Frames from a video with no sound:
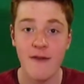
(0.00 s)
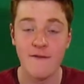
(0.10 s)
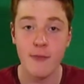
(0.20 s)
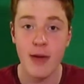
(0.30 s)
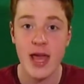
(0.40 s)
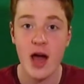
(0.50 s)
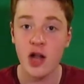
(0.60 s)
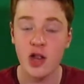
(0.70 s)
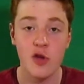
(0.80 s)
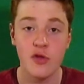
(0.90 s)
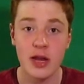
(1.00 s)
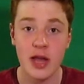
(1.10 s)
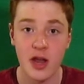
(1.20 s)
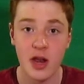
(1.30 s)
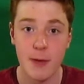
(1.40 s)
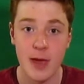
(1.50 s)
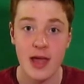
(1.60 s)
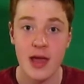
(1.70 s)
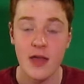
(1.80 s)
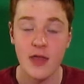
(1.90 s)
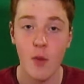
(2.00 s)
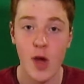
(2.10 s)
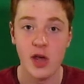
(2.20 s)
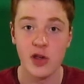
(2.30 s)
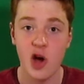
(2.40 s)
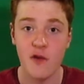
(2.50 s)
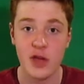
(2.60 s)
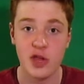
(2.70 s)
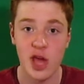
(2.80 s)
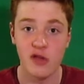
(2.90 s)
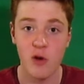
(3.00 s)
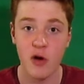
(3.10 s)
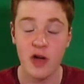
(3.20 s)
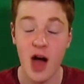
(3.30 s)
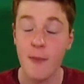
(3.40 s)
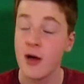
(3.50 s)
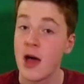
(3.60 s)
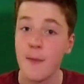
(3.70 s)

And for me, I do think they're going to be the winners of this year's World Cup.